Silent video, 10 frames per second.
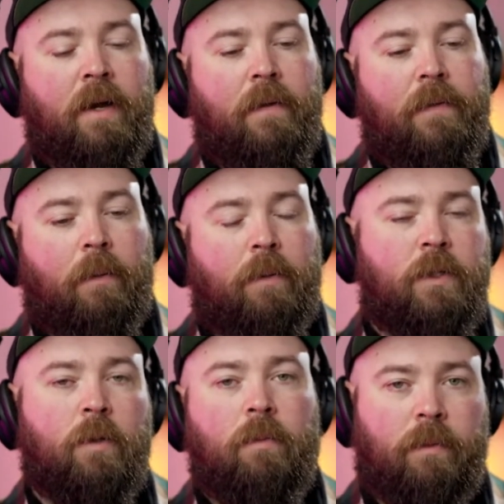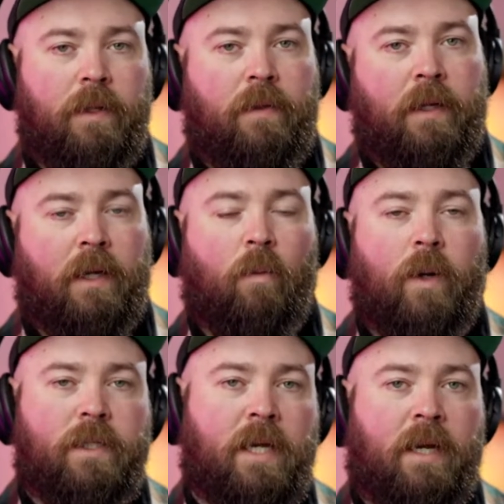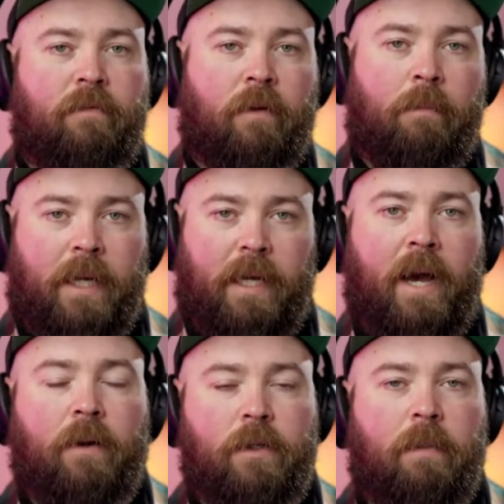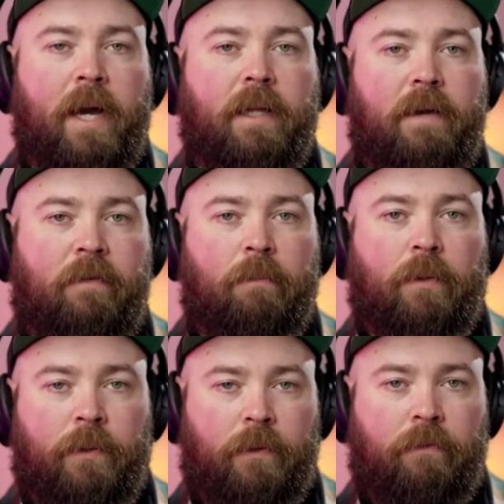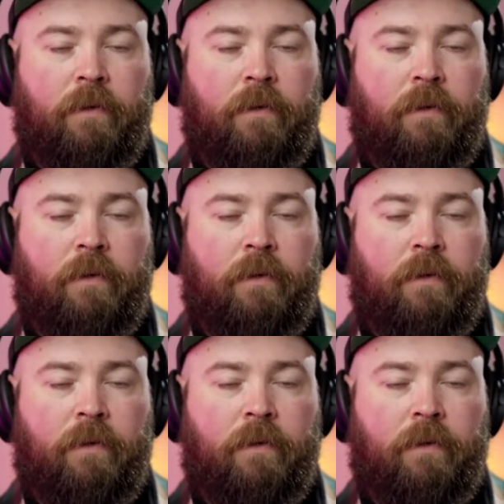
they're presumably thinking, what's in it for me? How does my life improve